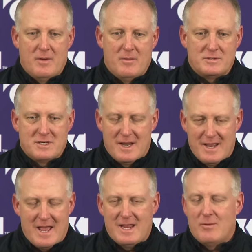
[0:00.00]
Once again,
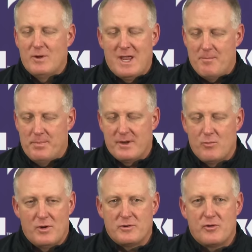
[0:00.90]
I, I we can't pick
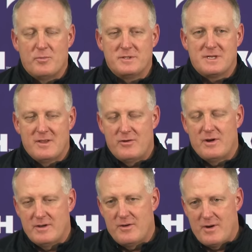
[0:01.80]
one group and say they're
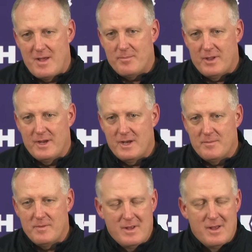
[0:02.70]
they're not playing
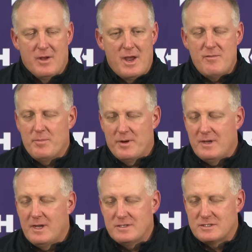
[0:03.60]
up everybody
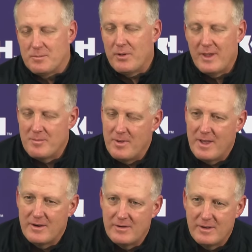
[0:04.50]
needs to play
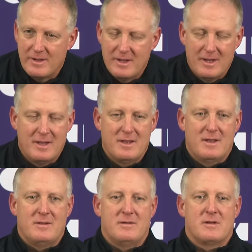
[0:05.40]
better in,
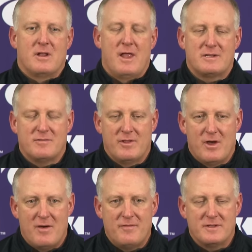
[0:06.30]
in, collectively
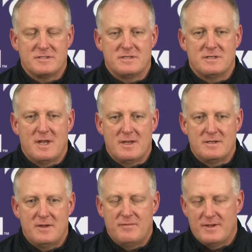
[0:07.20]
offense and, and
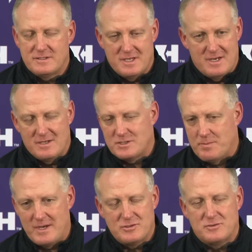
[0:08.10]
defense and on
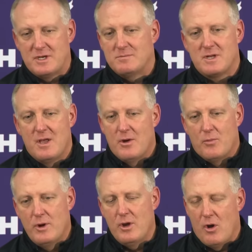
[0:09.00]
special teams.
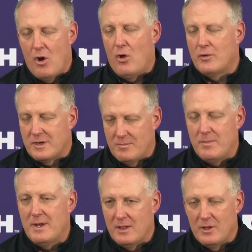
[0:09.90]
We all can
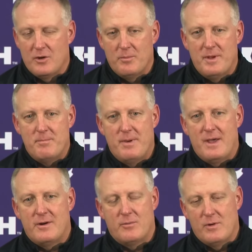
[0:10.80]
be a little bit
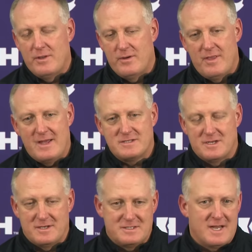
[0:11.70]
better, whether that's
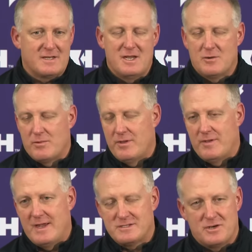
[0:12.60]
in a technique, whether
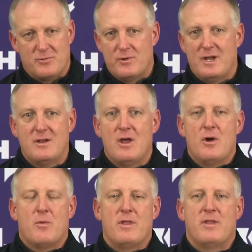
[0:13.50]
that's in a read,
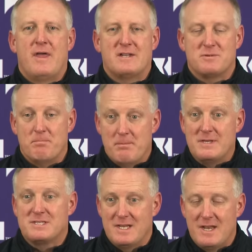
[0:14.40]
whether that's
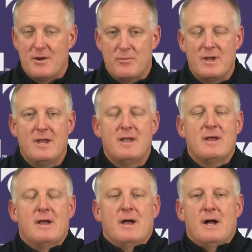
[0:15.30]
missing a read.
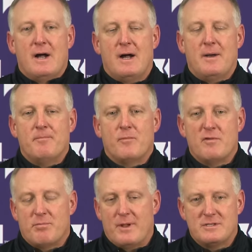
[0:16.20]
Um,
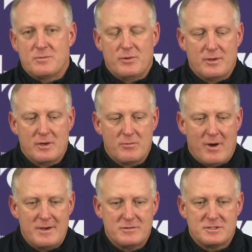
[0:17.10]
we've played some really good
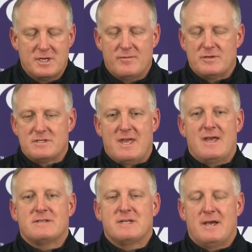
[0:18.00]
wide receivers
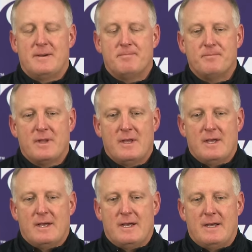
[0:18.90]
that. Um,
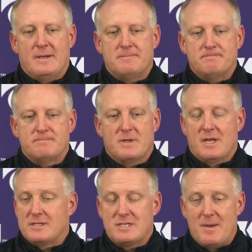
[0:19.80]
um, get
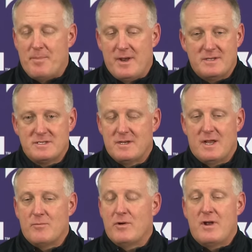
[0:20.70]
a step on us and,
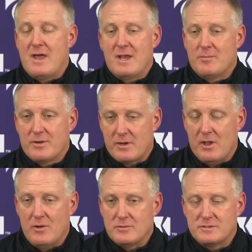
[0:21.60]
and we're not able to
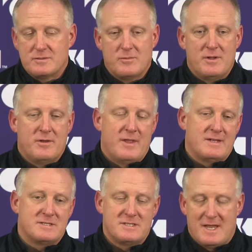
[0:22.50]
close, whether
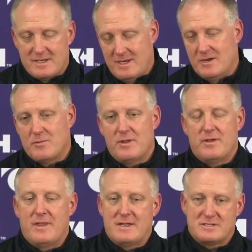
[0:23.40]
that's technique,
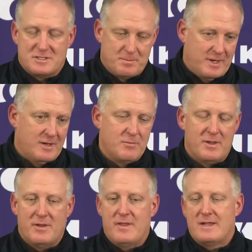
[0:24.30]
whether that's speed,
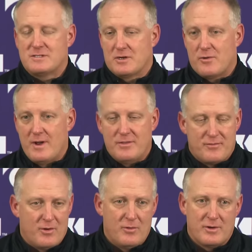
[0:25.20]
whether that's a great
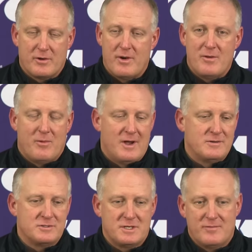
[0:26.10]
throw and a great wide
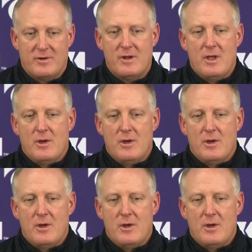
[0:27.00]
receiver.